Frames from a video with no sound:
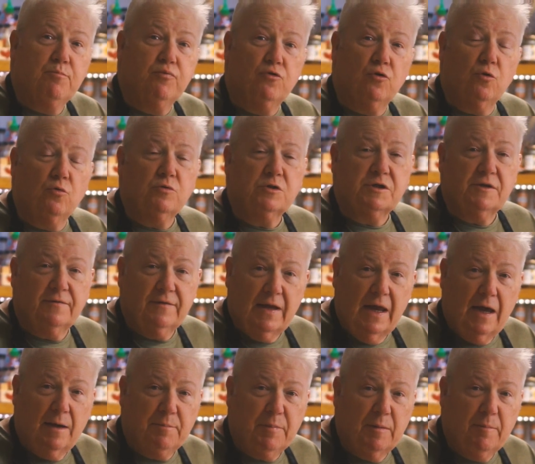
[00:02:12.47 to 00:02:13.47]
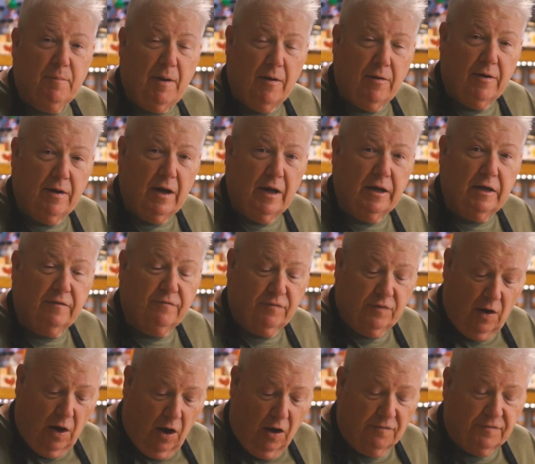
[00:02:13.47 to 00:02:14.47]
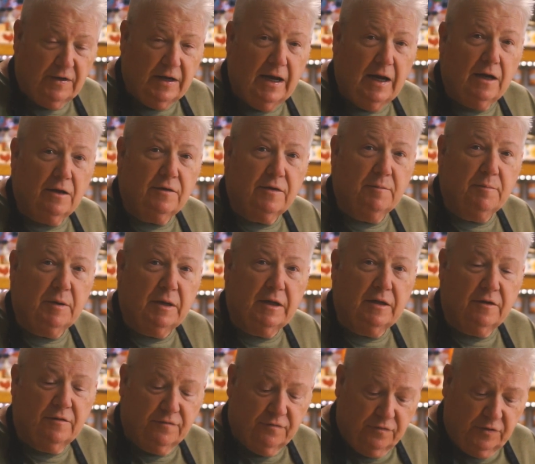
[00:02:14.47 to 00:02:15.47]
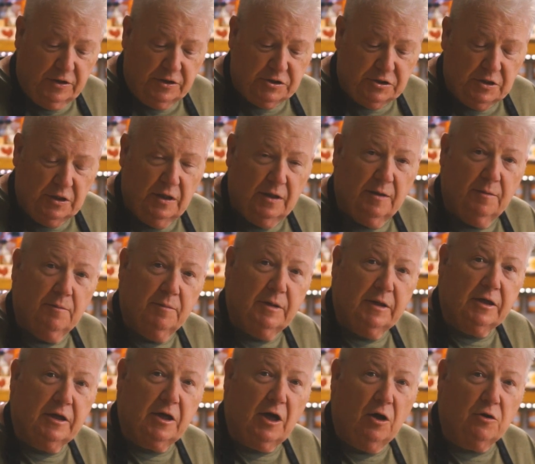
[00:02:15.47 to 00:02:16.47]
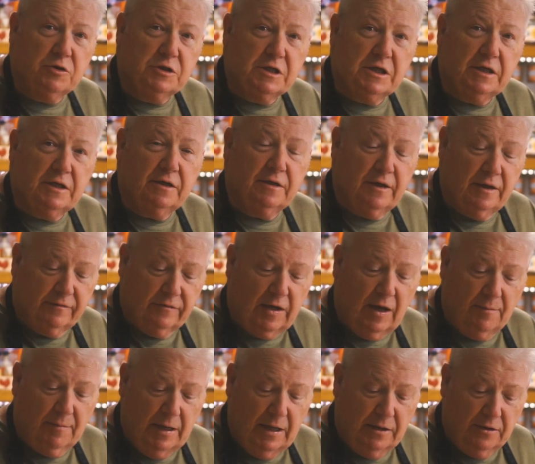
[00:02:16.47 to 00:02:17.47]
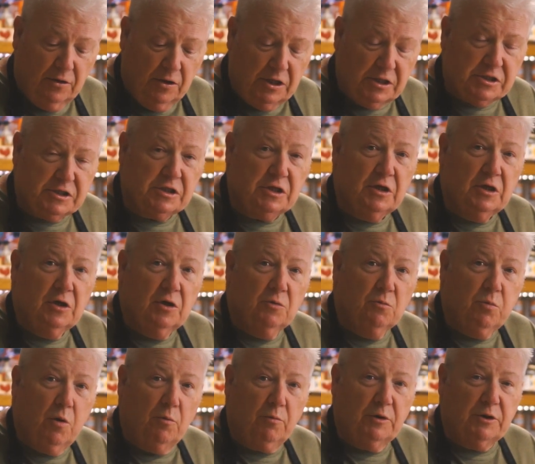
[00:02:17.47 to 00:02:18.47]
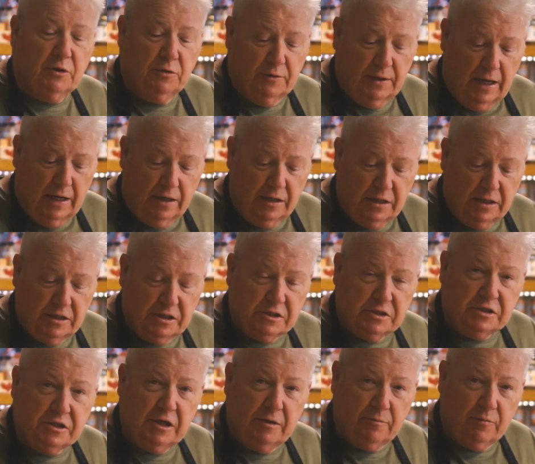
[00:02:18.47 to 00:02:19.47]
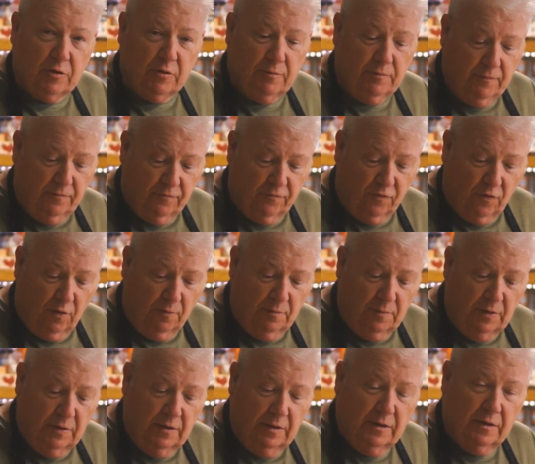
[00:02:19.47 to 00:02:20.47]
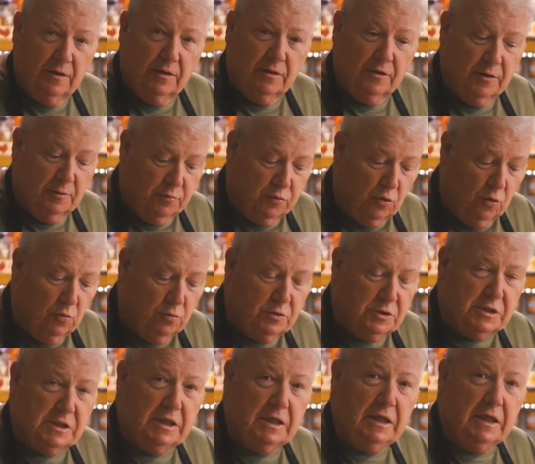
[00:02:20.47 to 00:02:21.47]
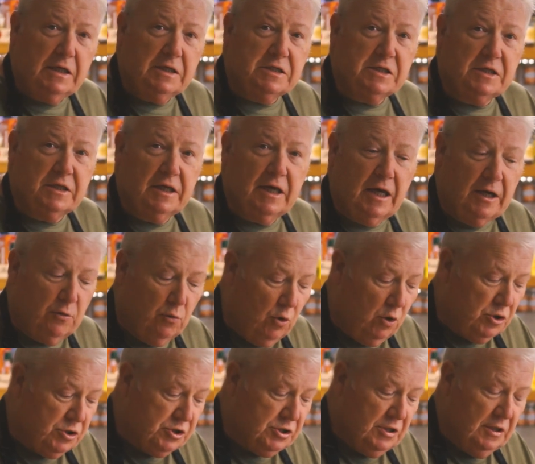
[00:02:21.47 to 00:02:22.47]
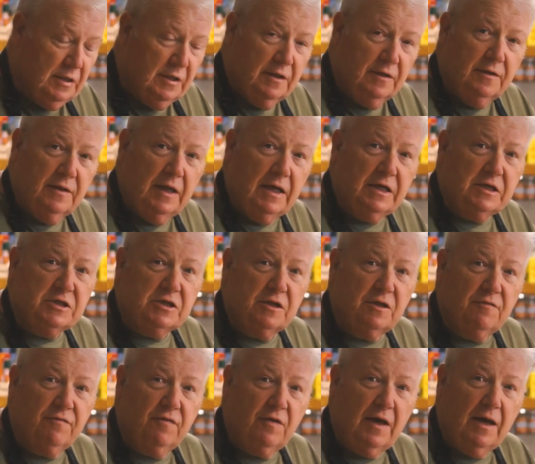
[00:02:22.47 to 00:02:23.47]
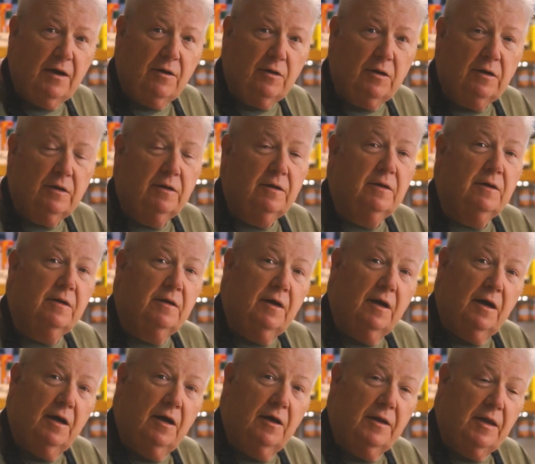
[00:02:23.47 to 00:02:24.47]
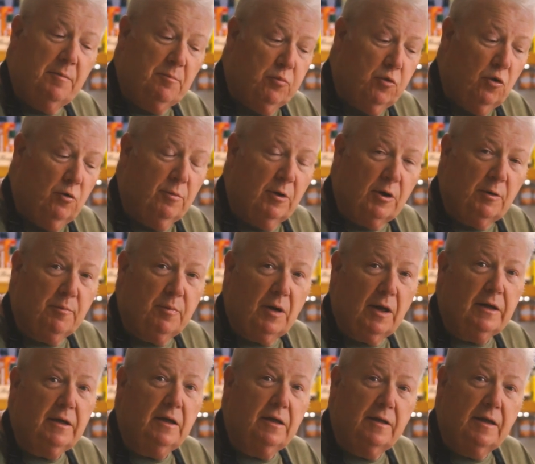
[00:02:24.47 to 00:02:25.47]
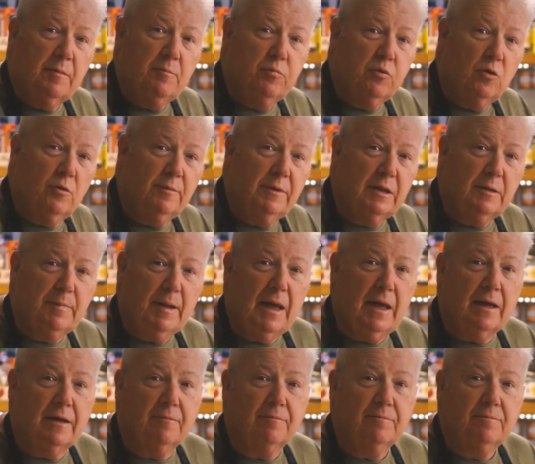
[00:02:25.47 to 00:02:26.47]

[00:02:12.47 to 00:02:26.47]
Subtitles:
prawns have now been marinated for half an hour. They've been in the fridge, been coated, and they've come out nice. What we do now is dip them from the prawns into the egg wash, then into the flour, and then put them on a plate and then put them in the pan.